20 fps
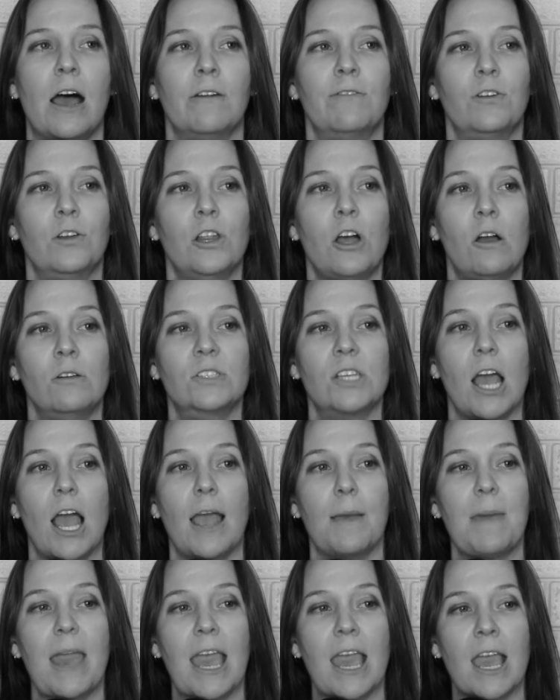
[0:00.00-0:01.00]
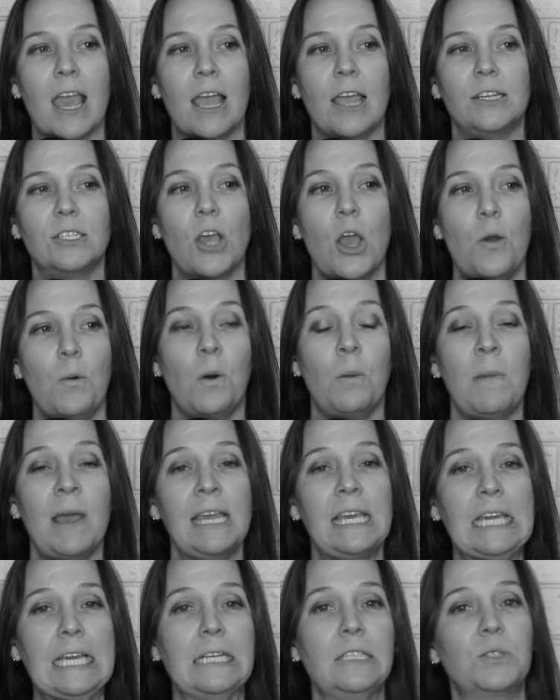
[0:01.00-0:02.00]
for a long time. And when my
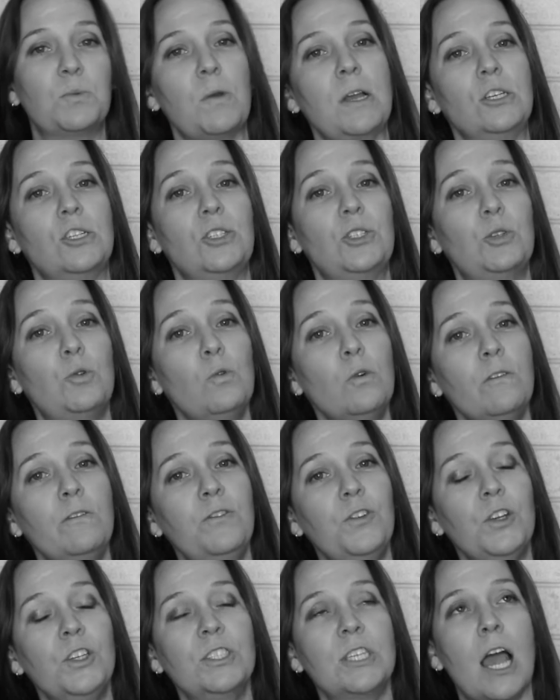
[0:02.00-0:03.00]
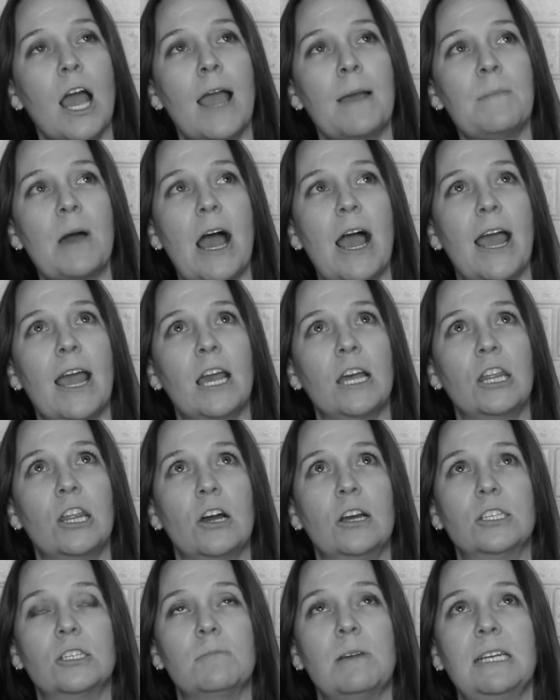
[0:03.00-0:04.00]
kids went to school full time, I
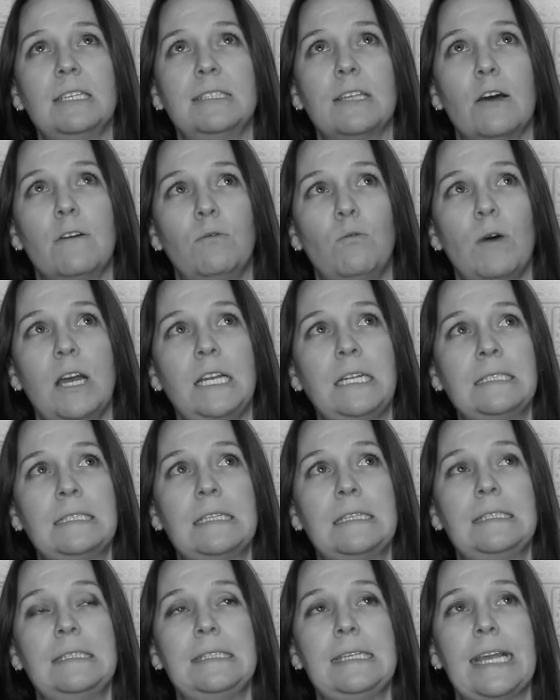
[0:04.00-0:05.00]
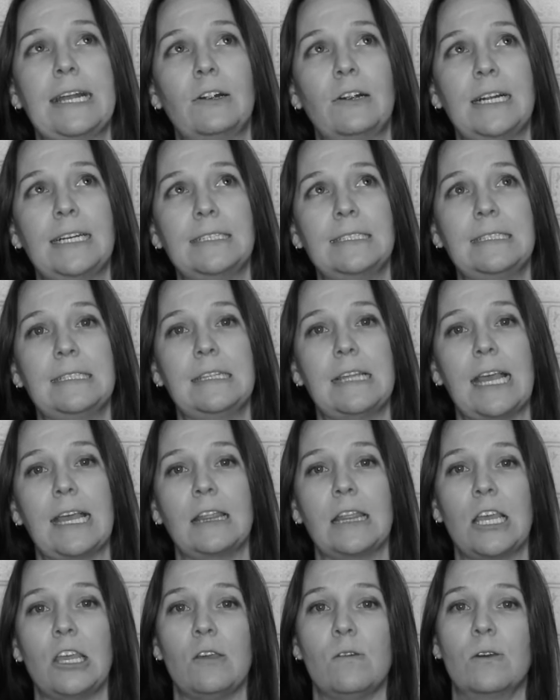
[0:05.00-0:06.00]
thought to myself, what is the scariest
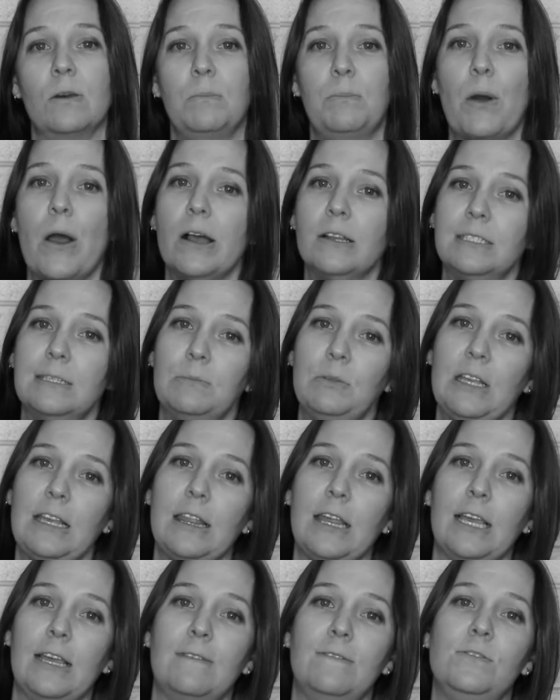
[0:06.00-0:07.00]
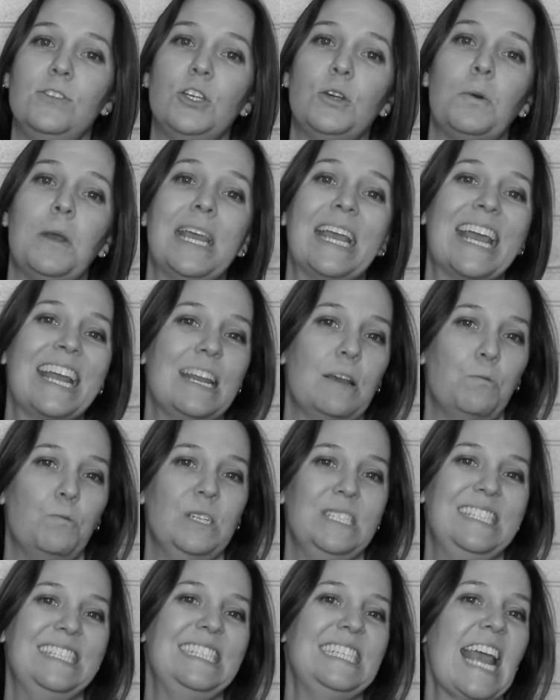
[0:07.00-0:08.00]
thing that you could possibly think of doing? And it
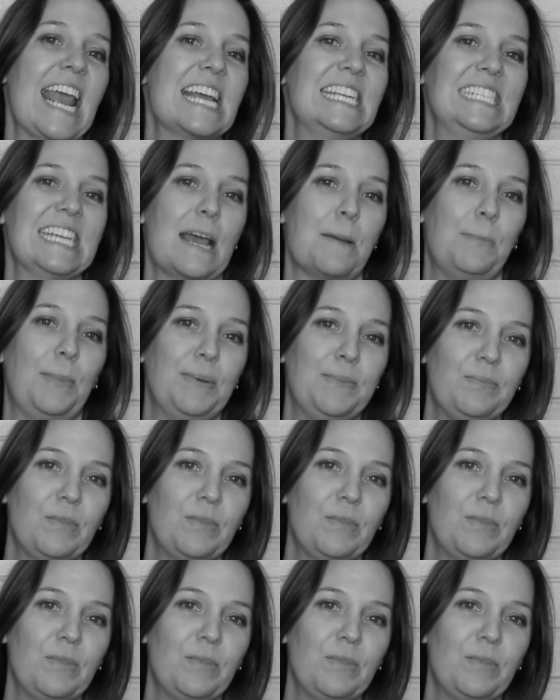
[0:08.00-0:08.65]
was stand up.